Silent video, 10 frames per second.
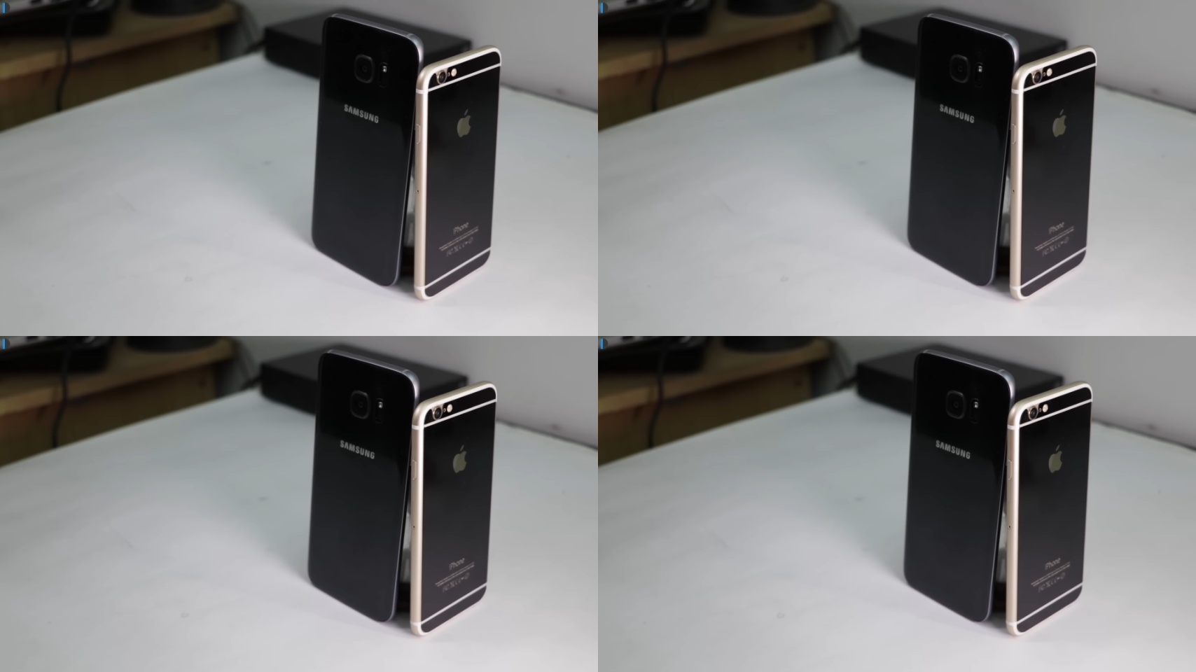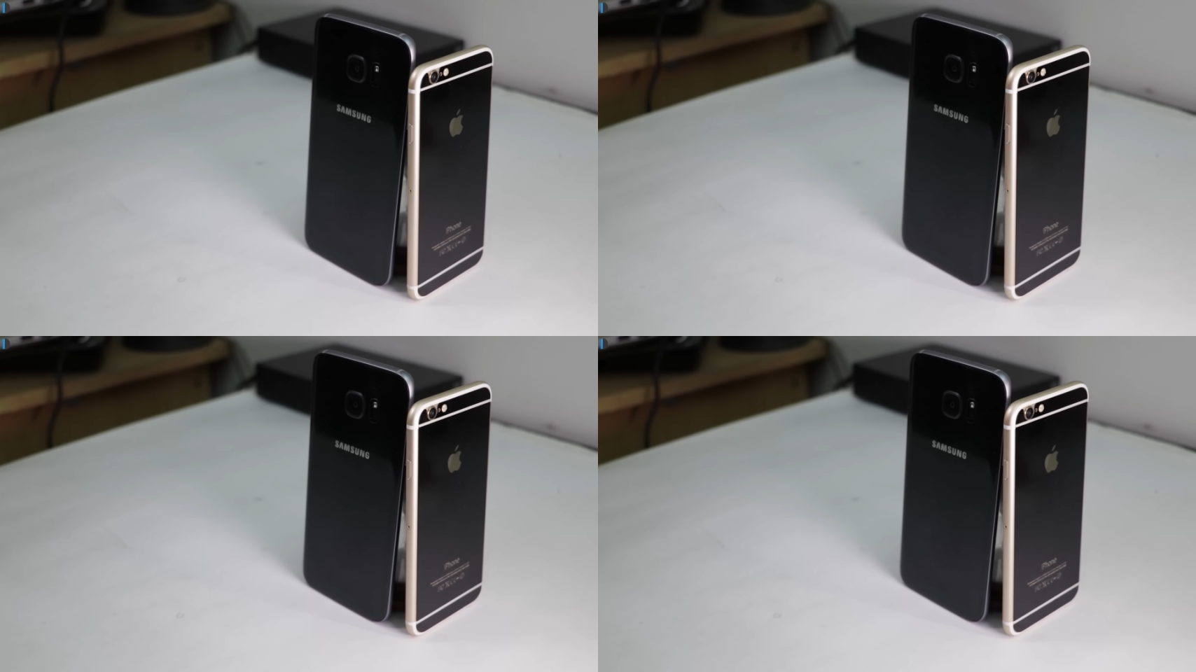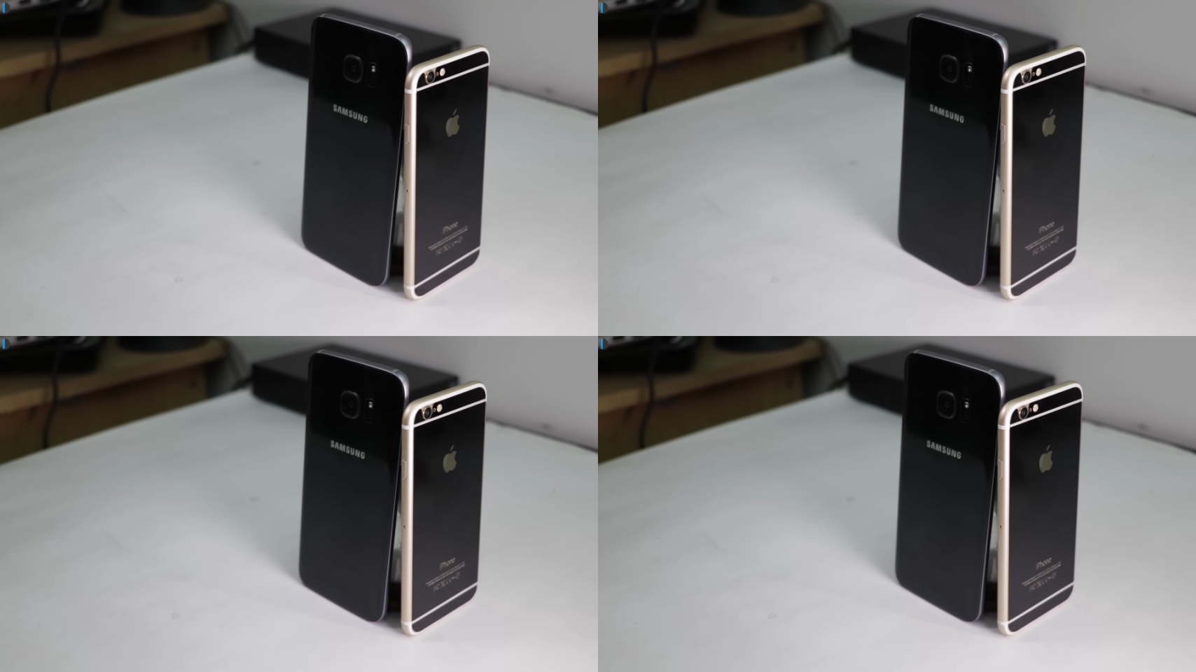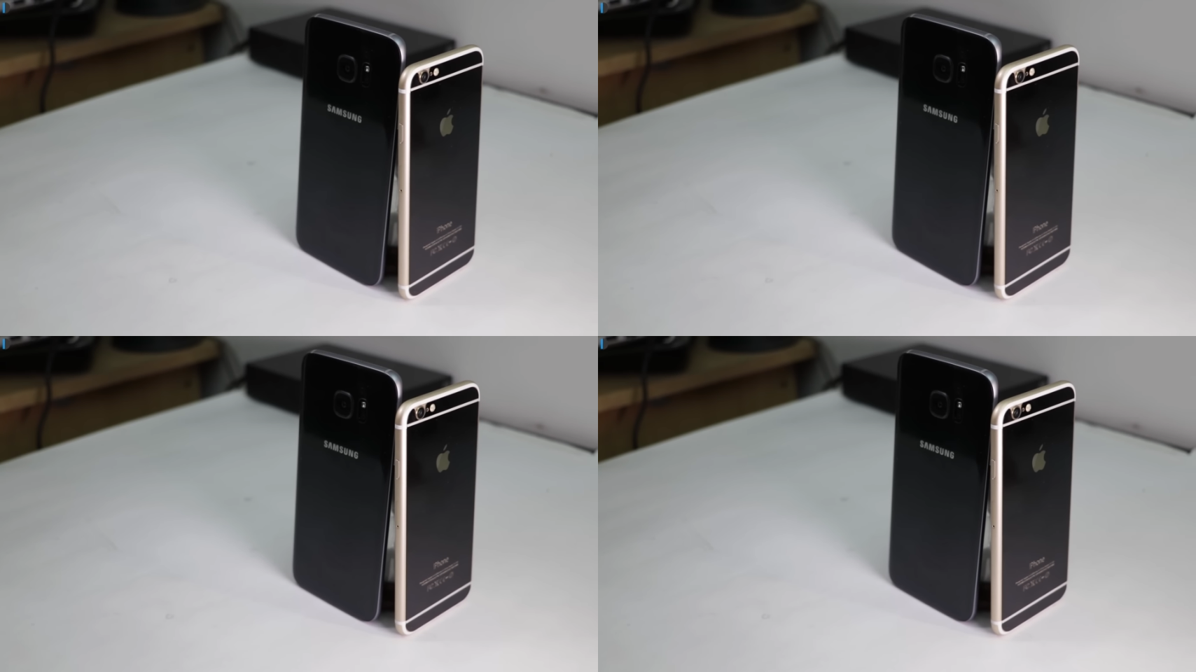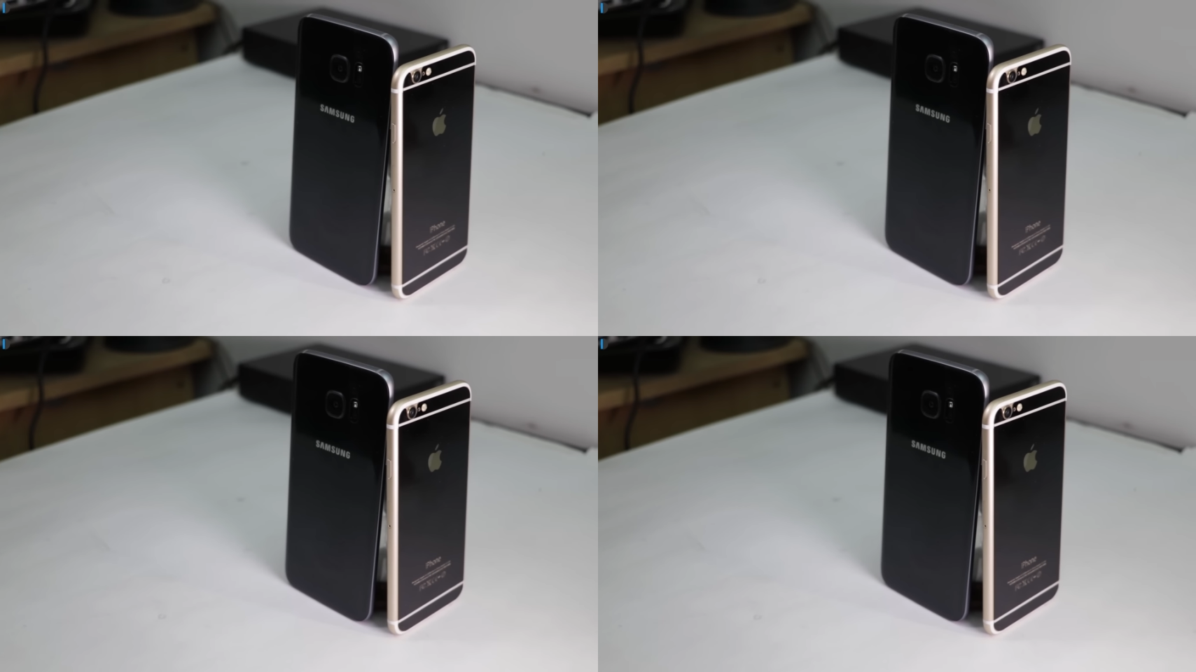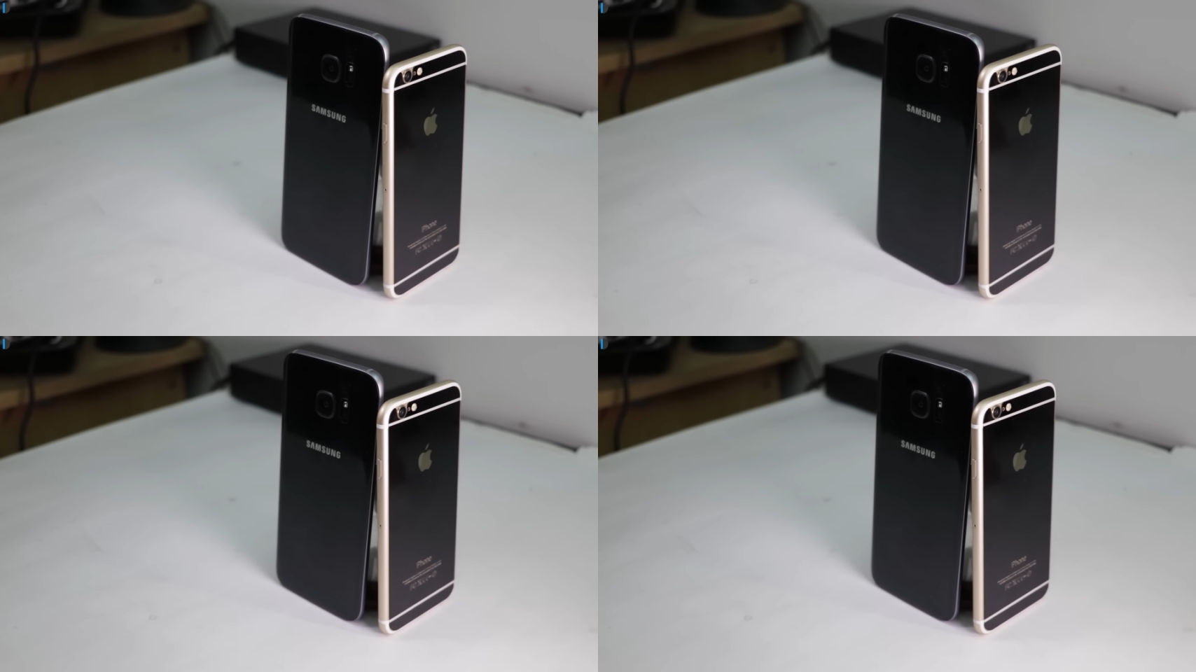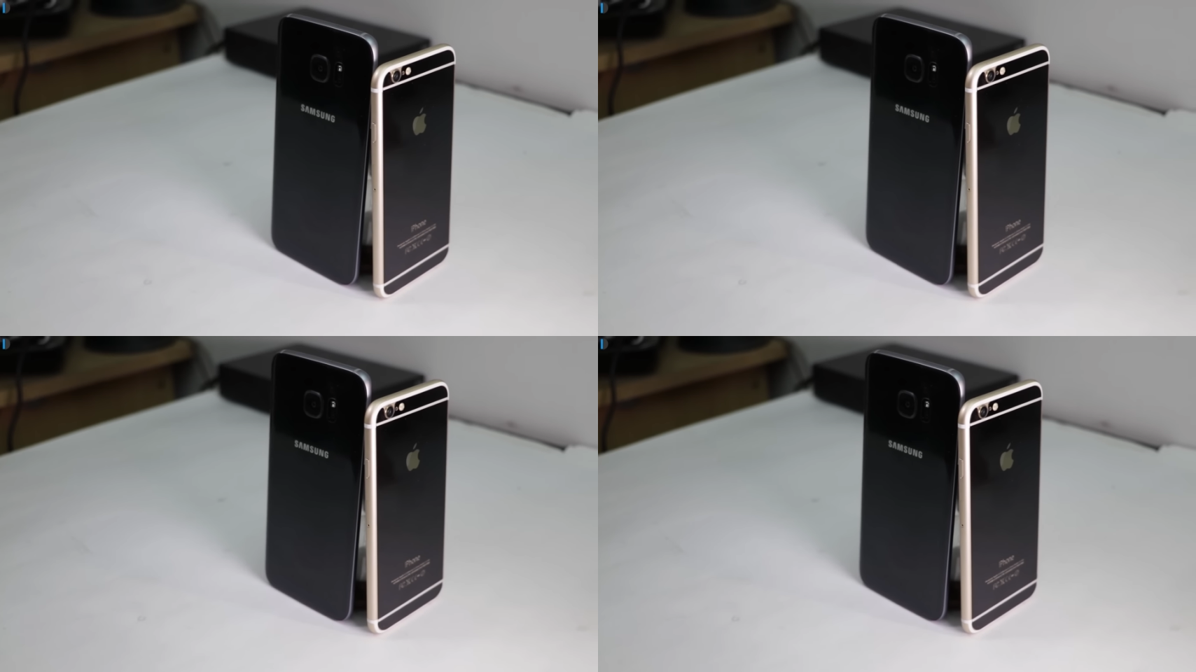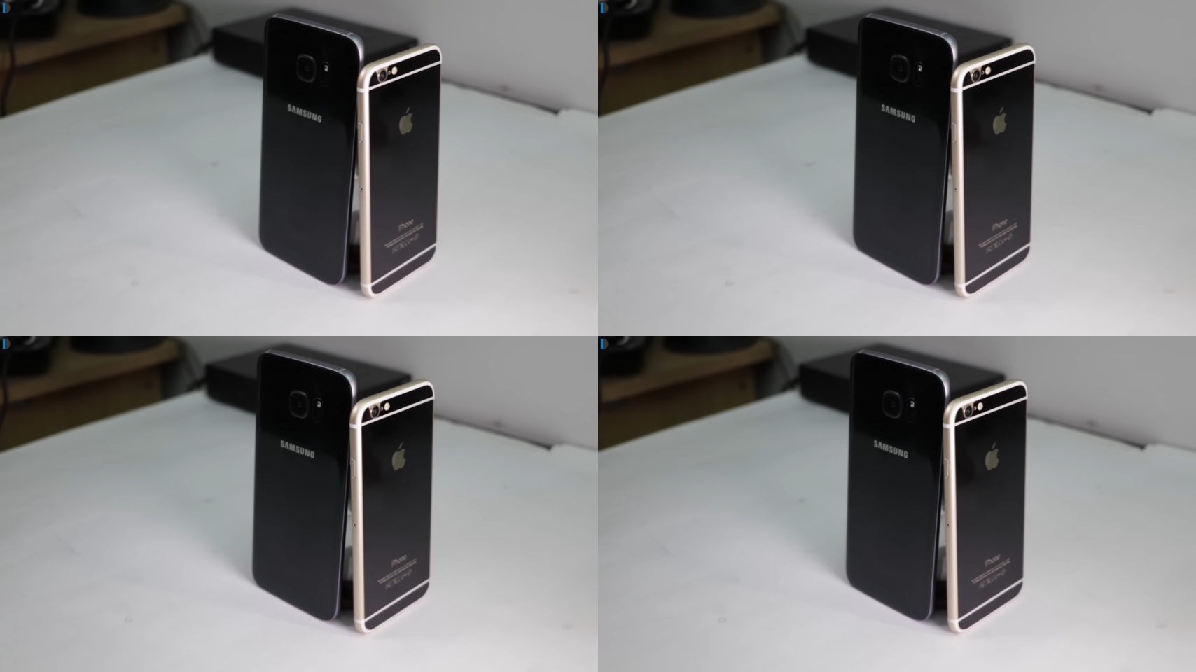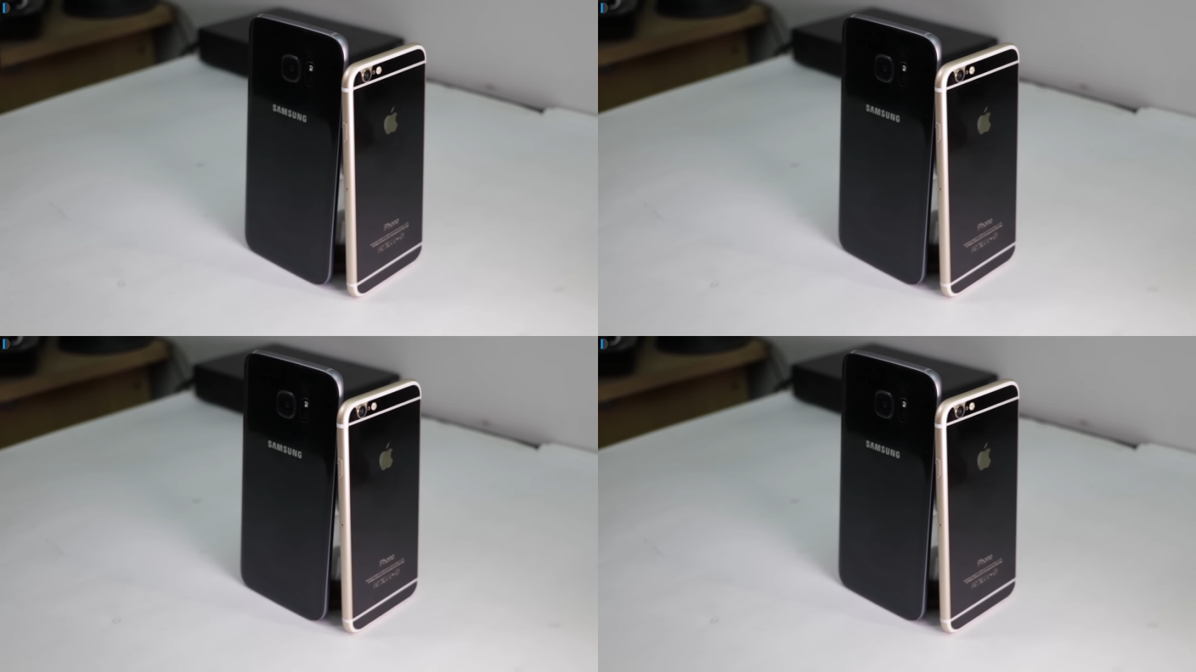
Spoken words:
Nobody's mouth can be seen.